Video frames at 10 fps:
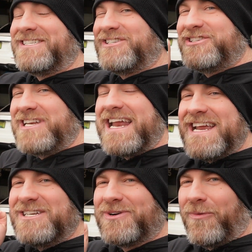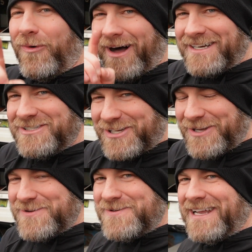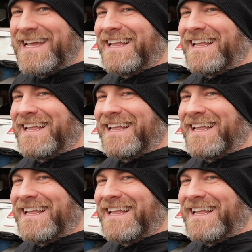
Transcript: stage 1 tune.